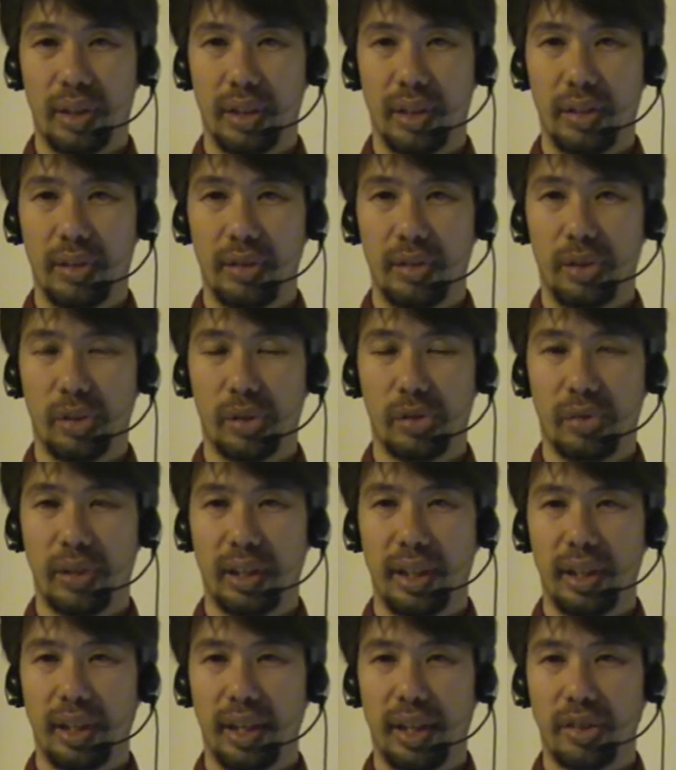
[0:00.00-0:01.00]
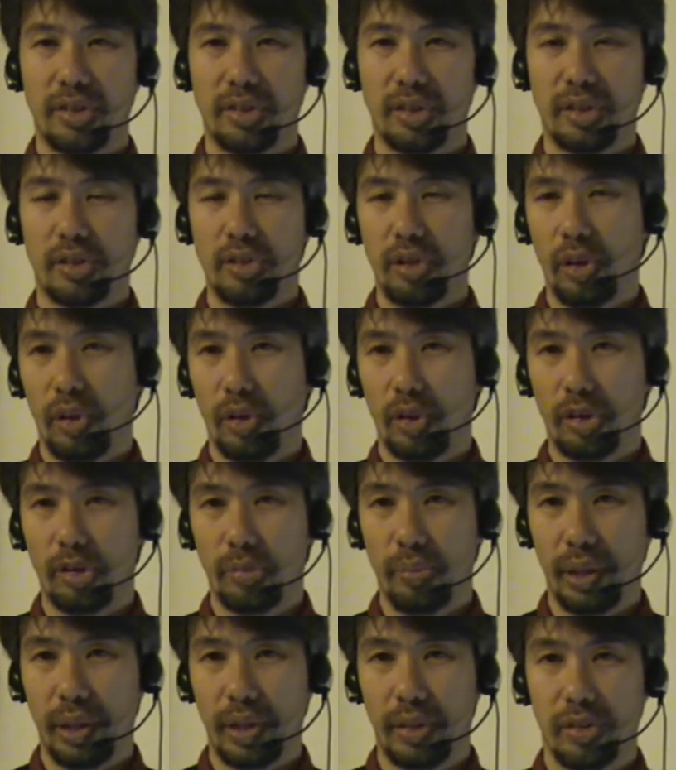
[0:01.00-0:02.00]
uh, usually ask a solar
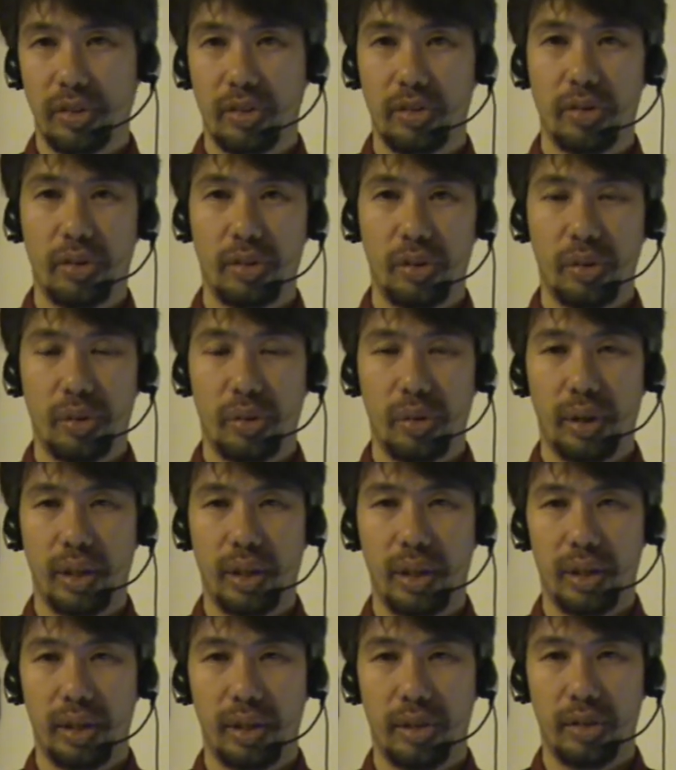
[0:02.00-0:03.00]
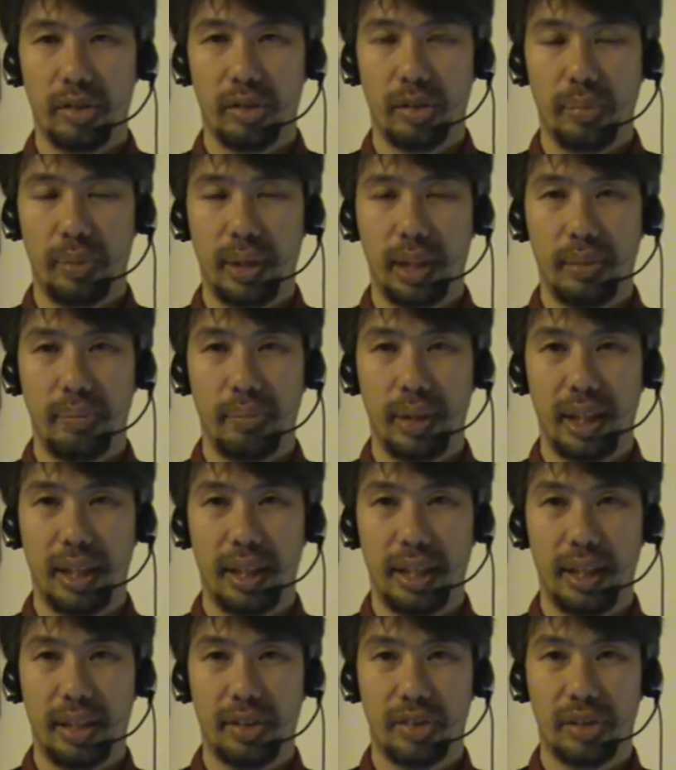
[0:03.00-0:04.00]
spirit to uh, to be the
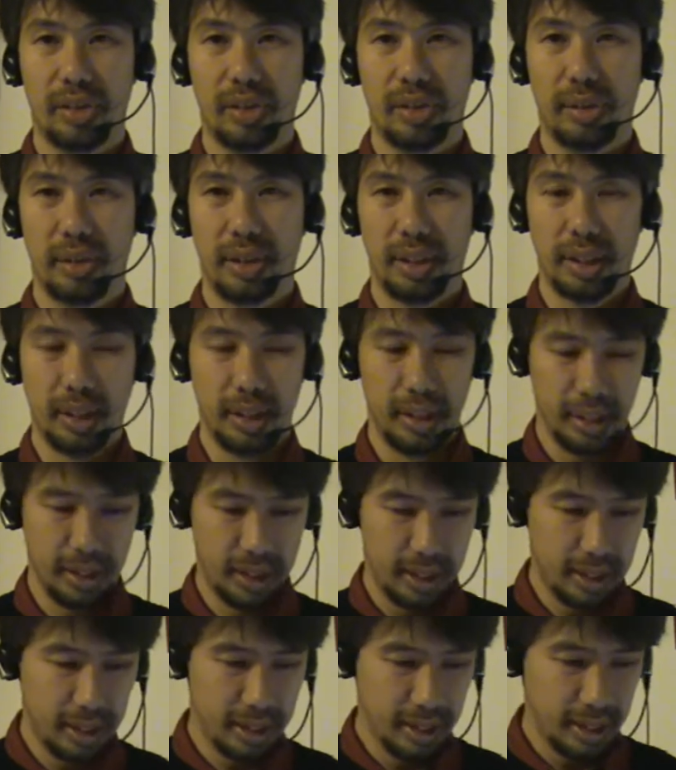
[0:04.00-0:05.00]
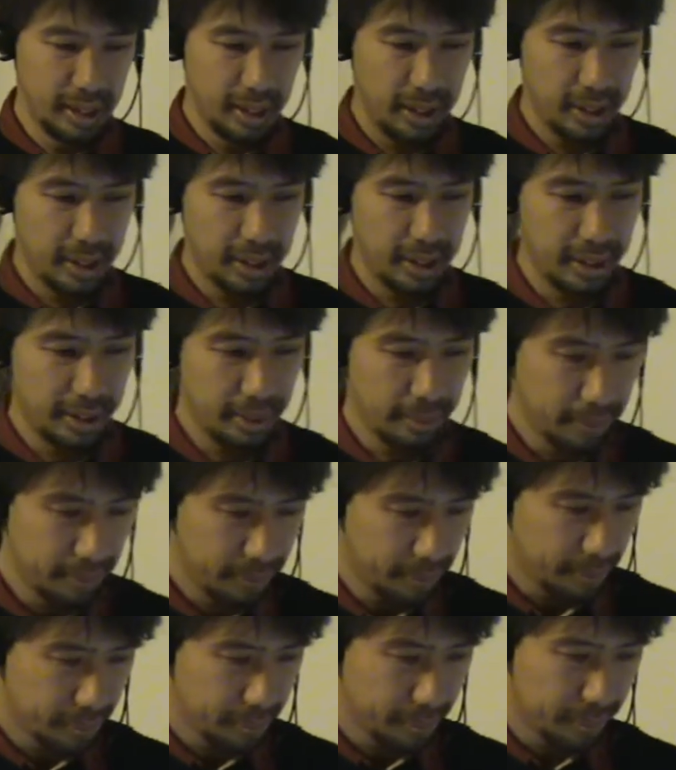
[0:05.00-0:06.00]
mediator.
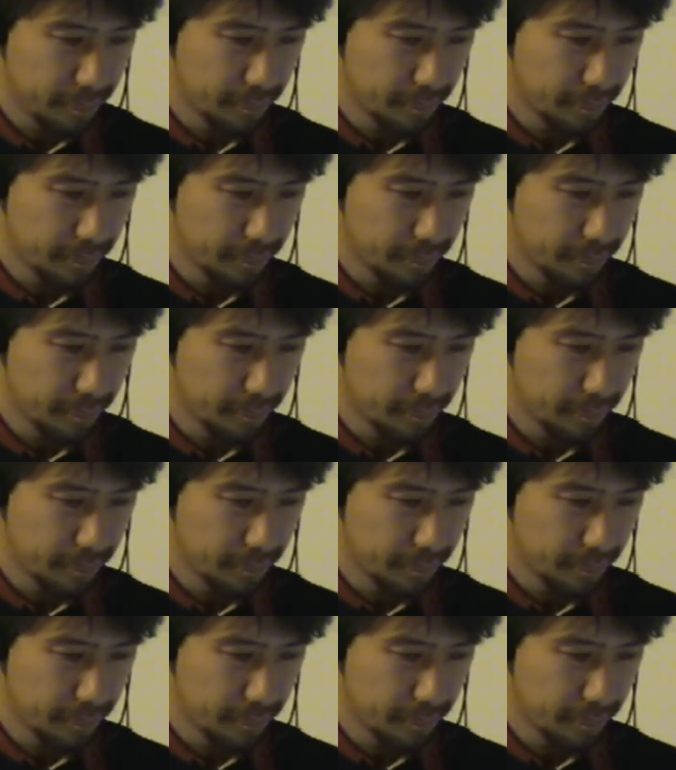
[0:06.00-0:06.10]
Um,